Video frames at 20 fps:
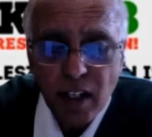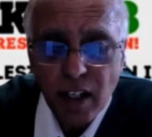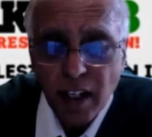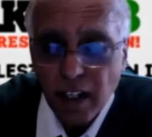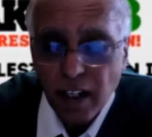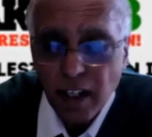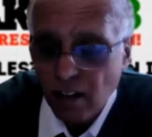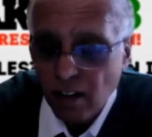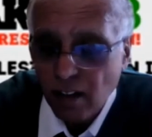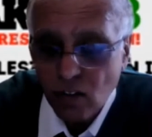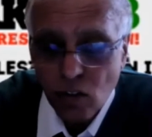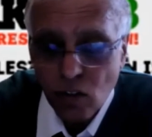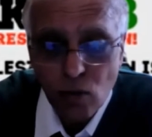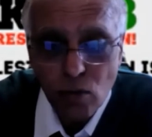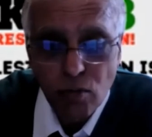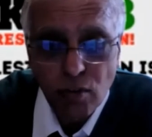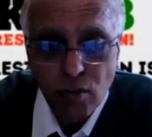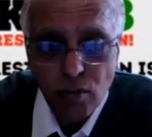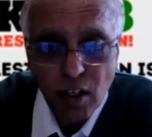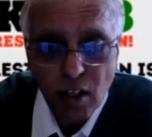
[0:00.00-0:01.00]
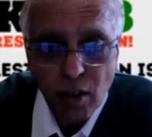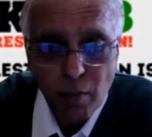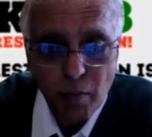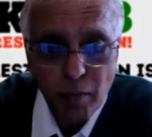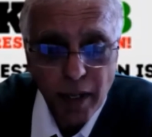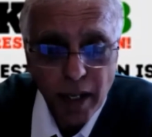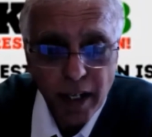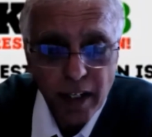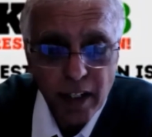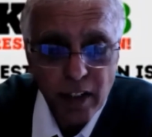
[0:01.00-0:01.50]
in Jerusalem,
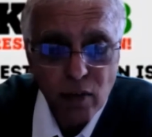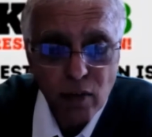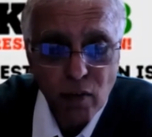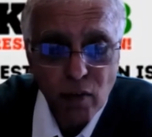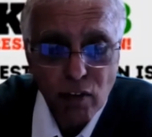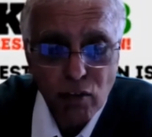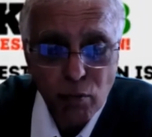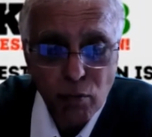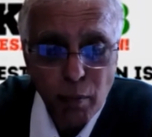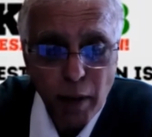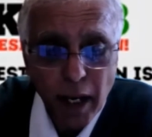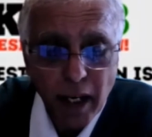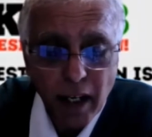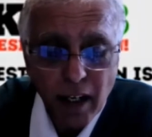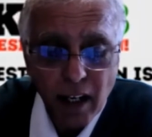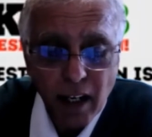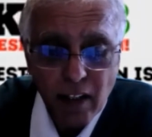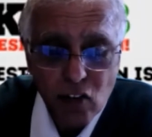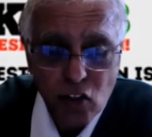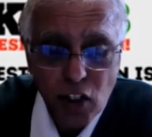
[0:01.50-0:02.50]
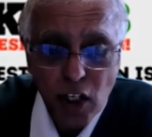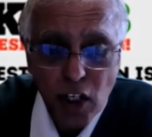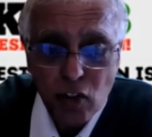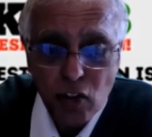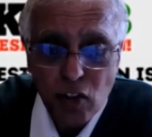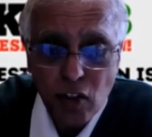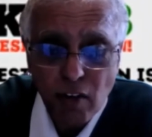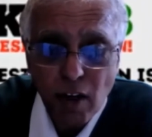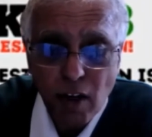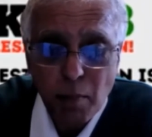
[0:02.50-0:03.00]
and in the West Bank, and Sheikh
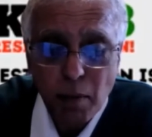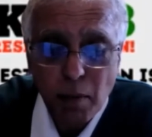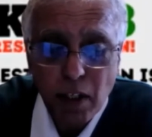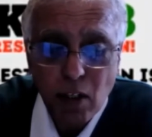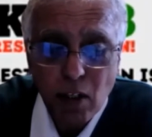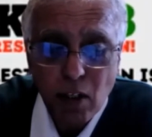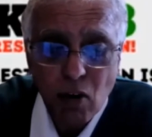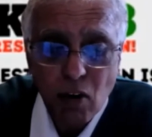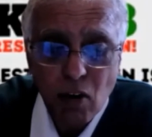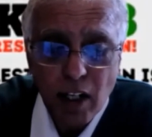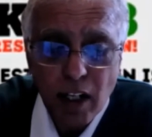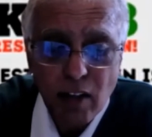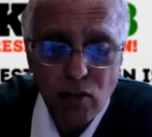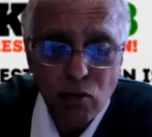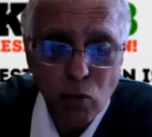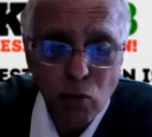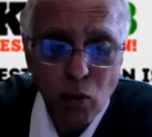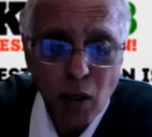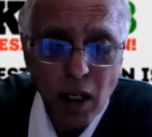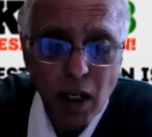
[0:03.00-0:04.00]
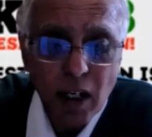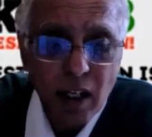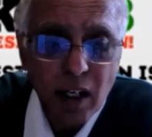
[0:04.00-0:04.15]
Jarrah particularly as well.